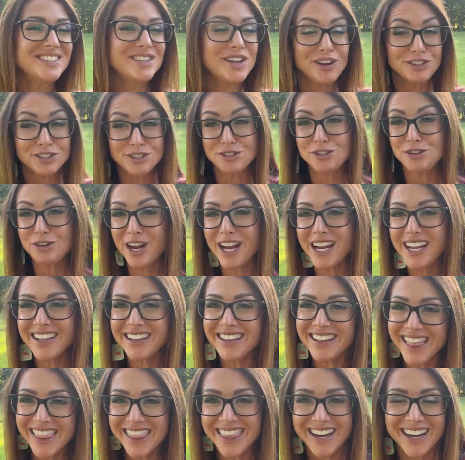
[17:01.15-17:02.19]
Doctor Drake
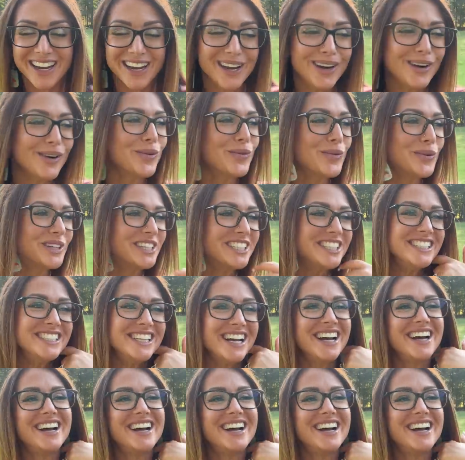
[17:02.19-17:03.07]
there would,